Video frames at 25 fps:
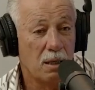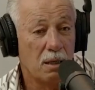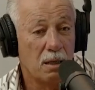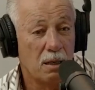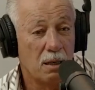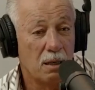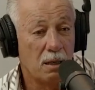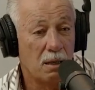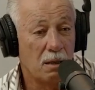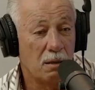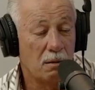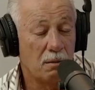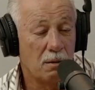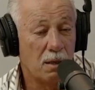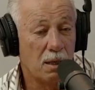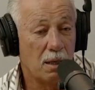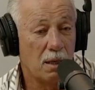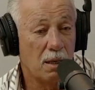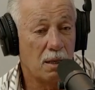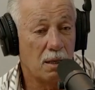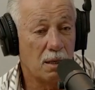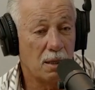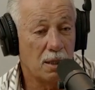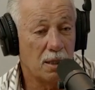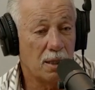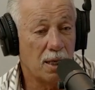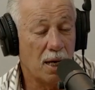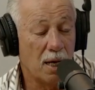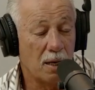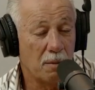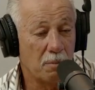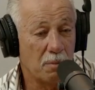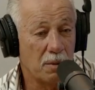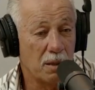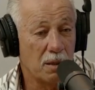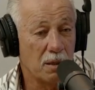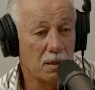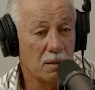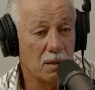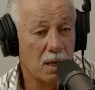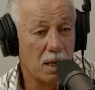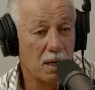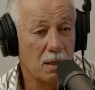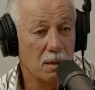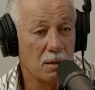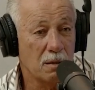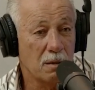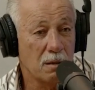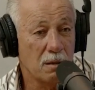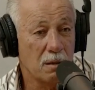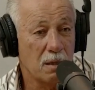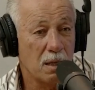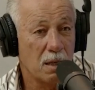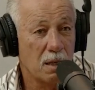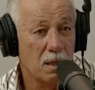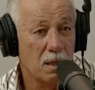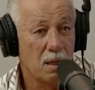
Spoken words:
and he gave me the sentence.